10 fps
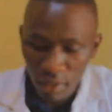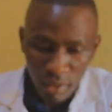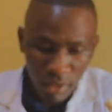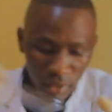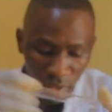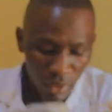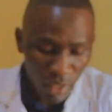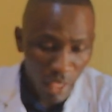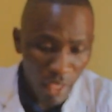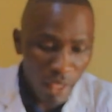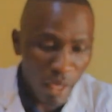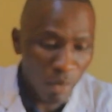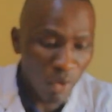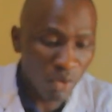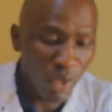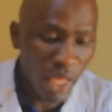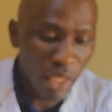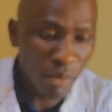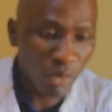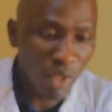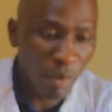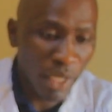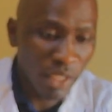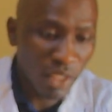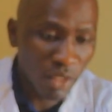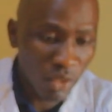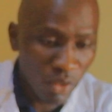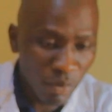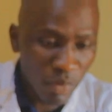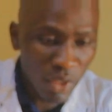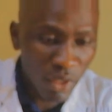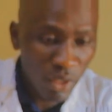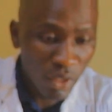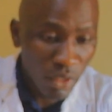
This is A. I'm going to add them to separate test tubes.